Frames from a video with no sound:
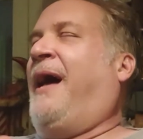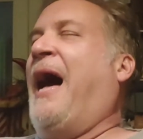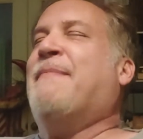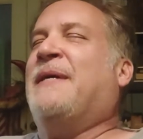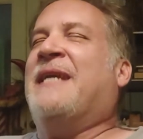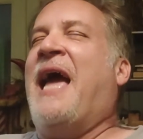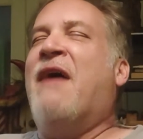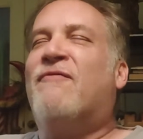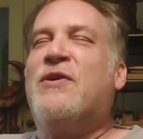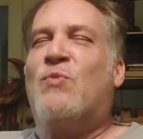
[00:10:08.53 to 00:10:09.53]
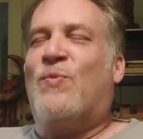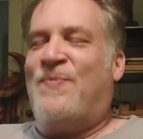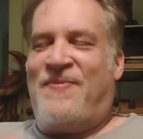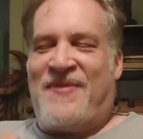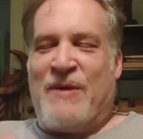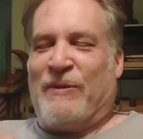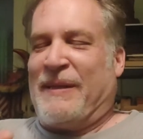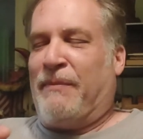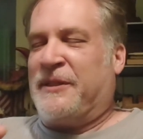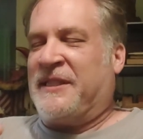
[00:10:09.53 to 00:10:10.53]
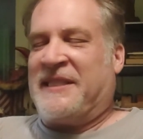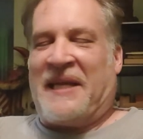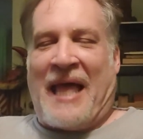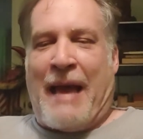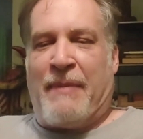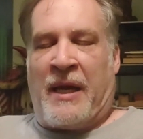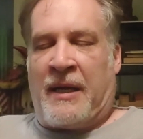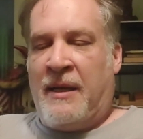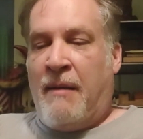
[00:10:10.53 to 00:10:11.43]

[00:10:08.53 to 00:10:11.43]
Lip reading: I mean, everything was a multisyllabic,